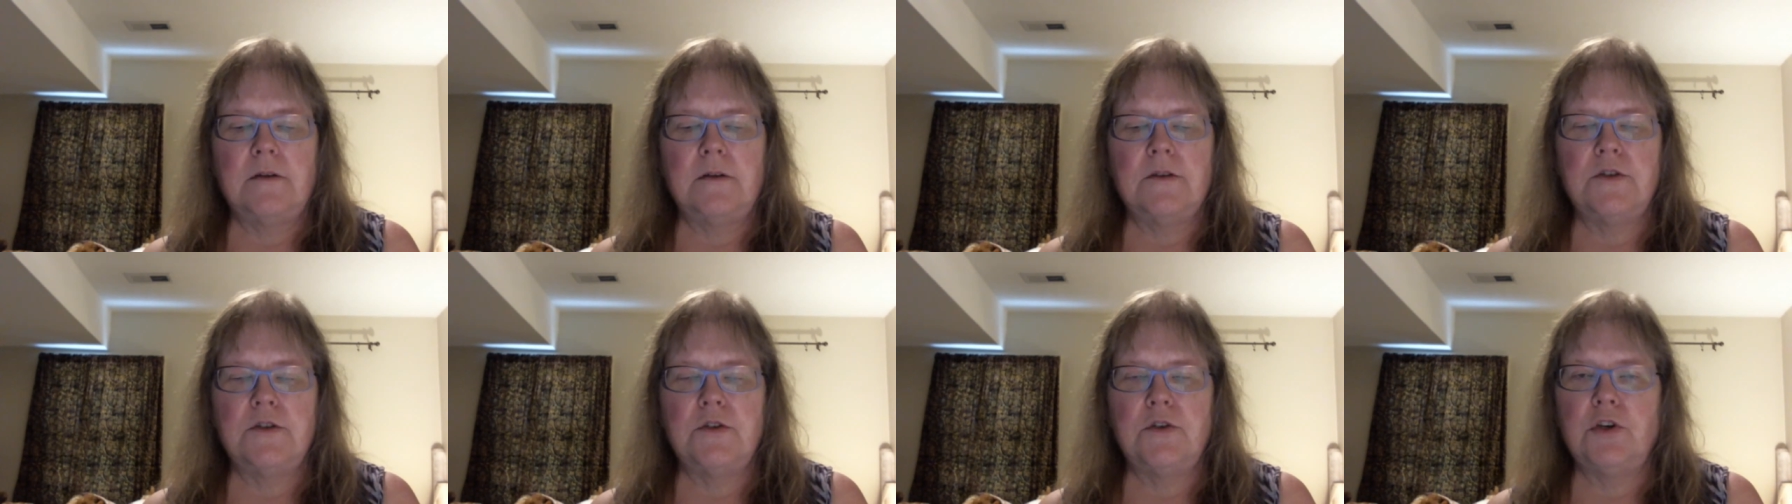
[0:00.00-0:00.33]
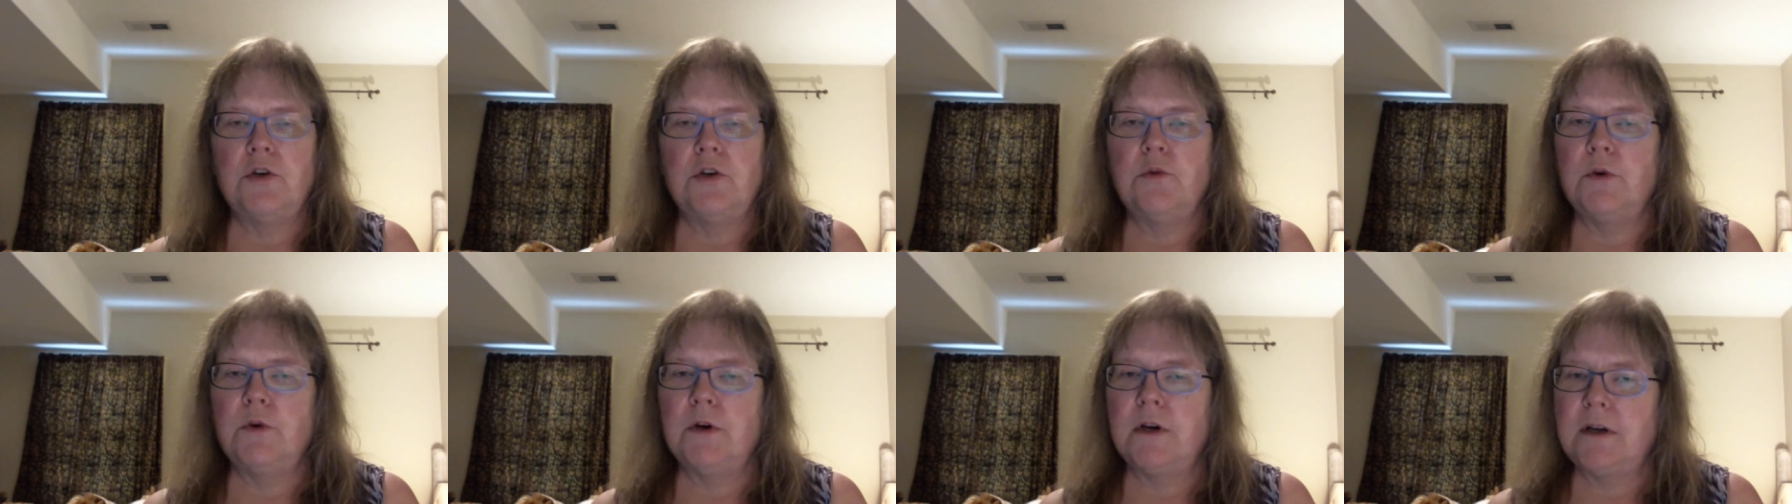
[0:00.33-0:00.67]
do
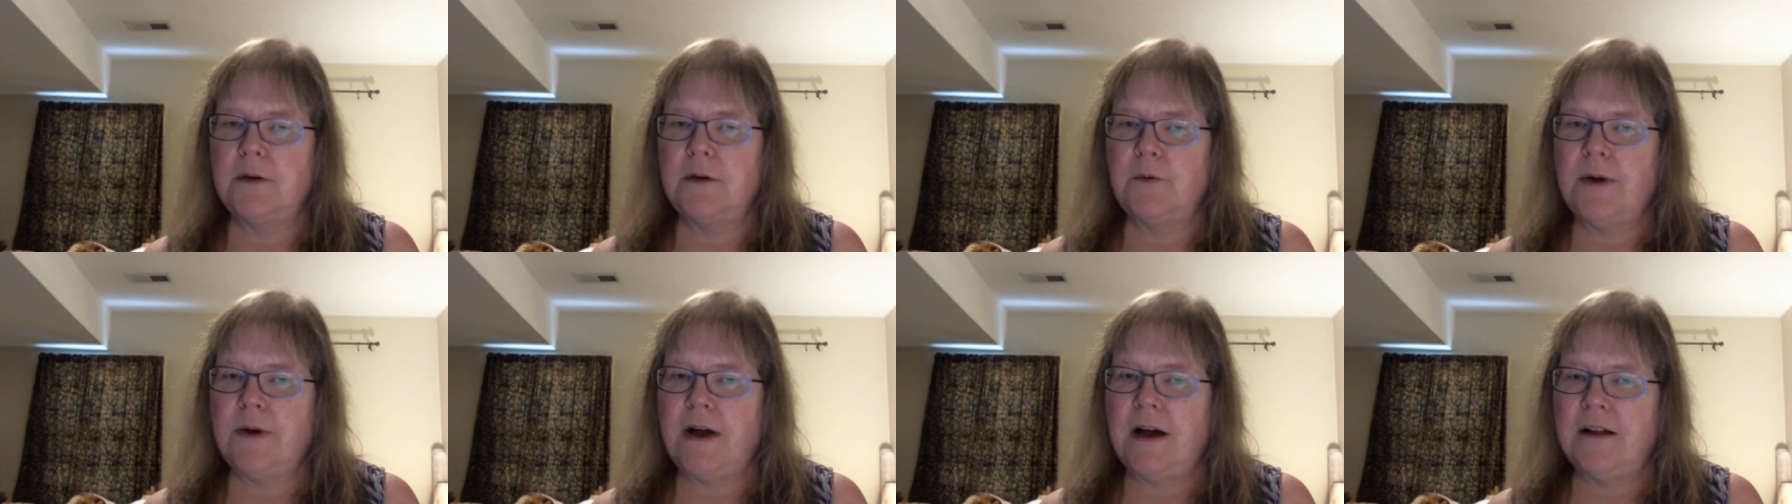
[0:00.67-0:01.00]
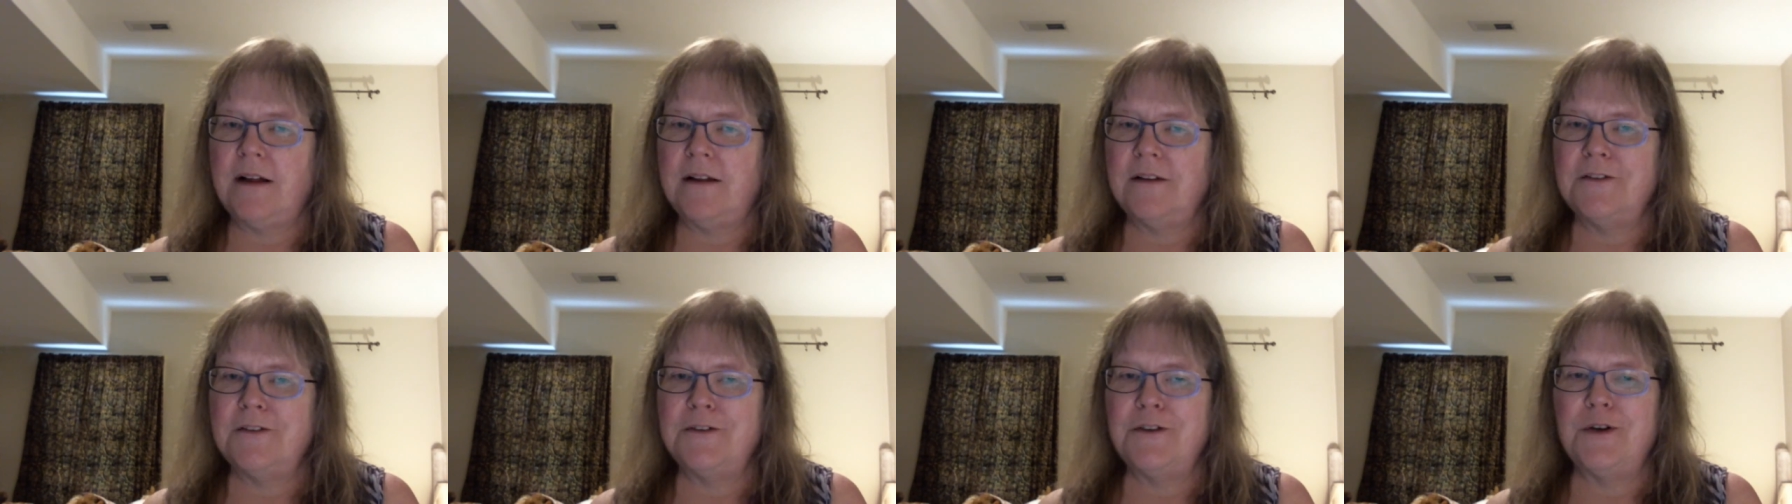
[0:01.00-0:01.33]
your work
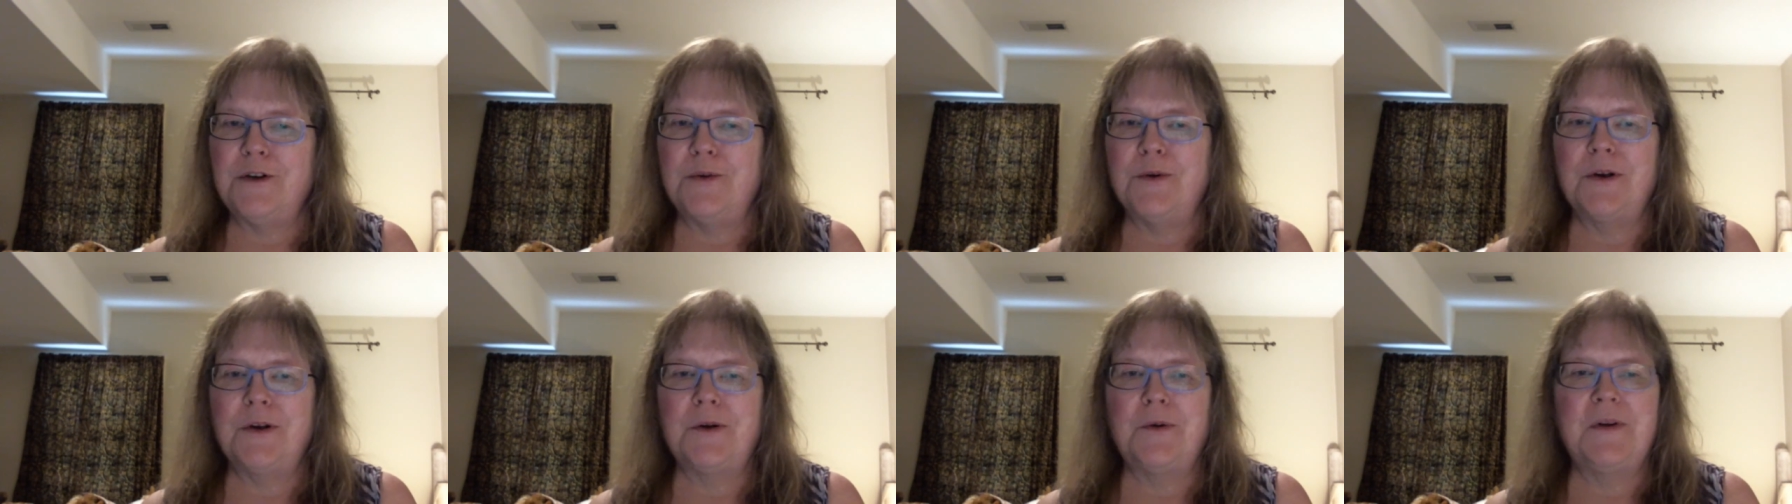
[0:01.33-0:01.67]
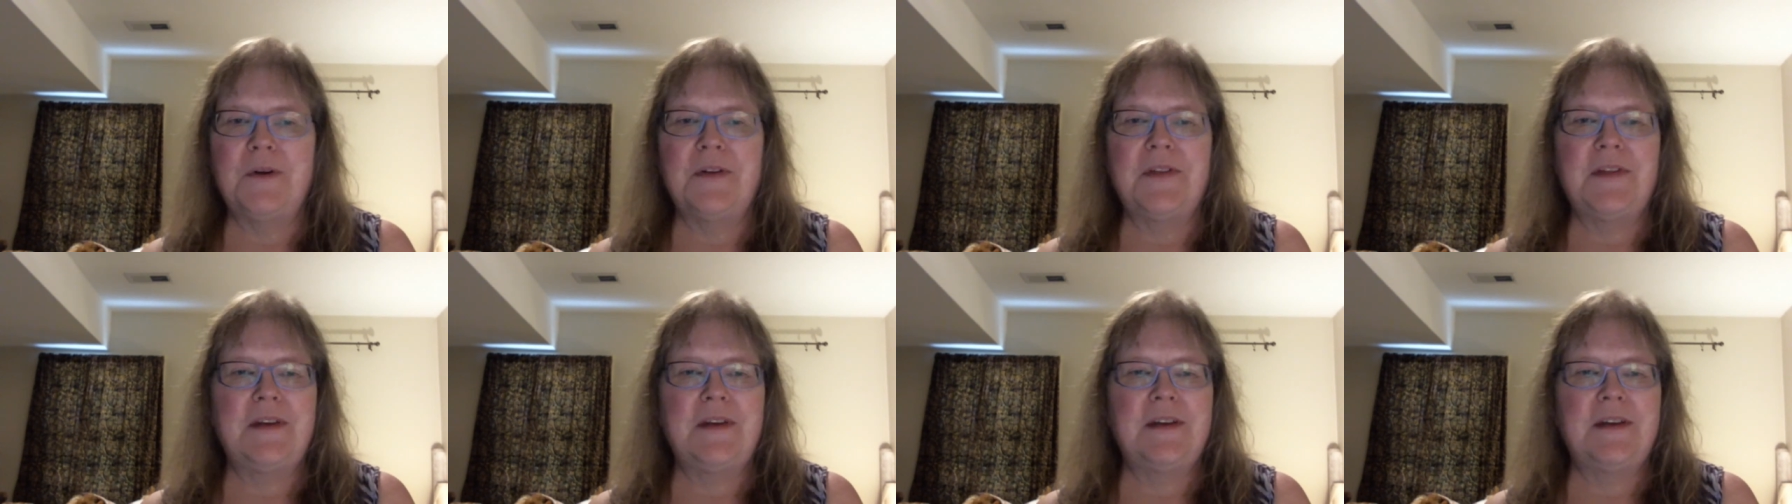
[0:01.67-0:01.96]
well, do your work with